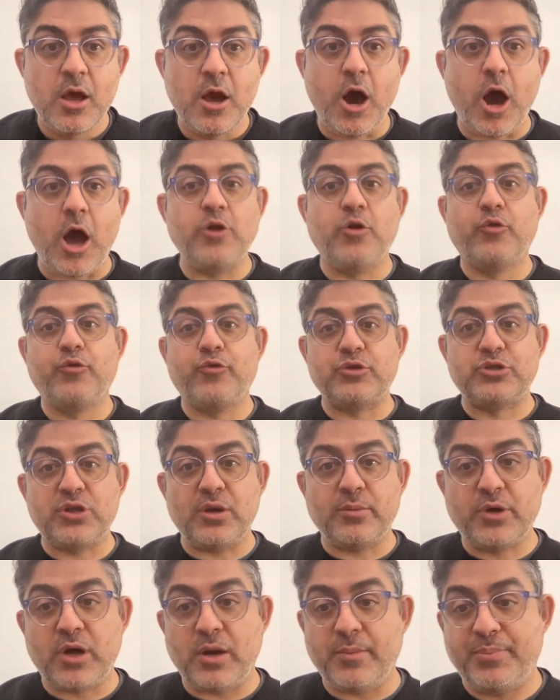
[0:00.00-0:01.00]
I know there's
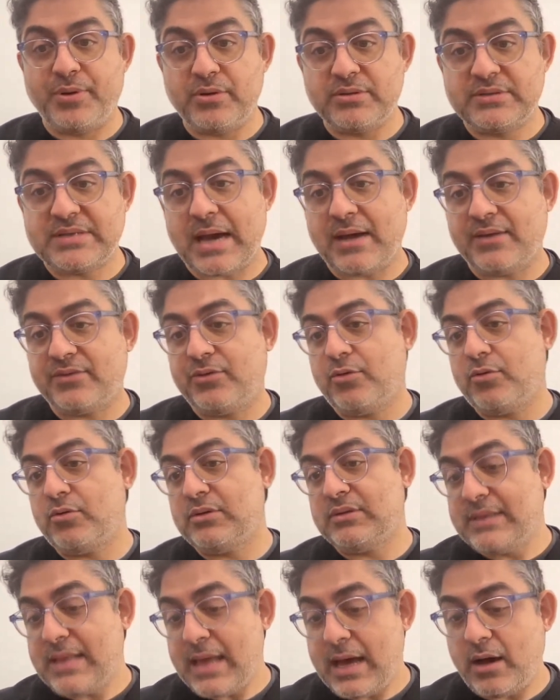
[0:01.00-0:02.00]
some competitors out there
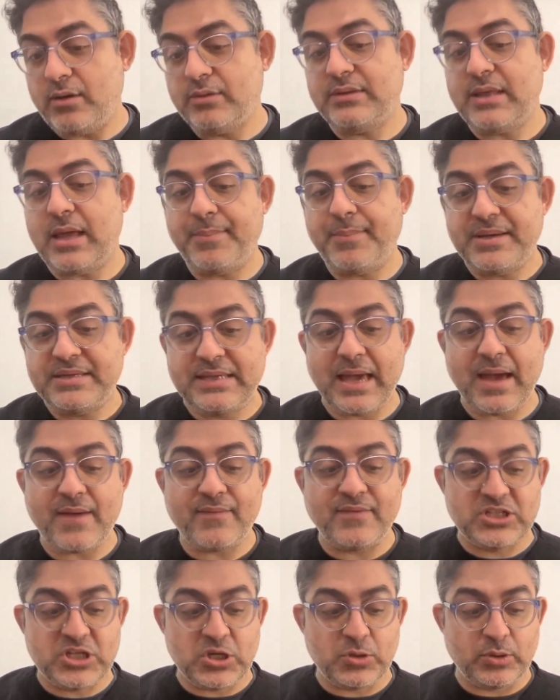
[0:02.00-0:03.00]
now that basically have
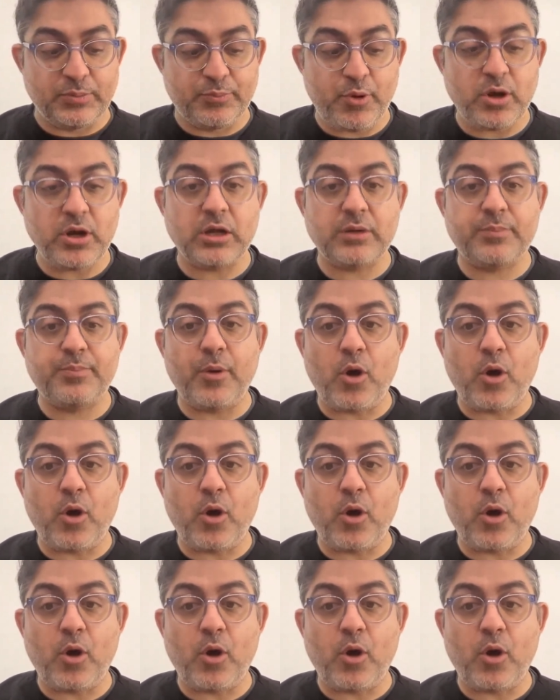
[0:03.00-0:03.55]
a similar product,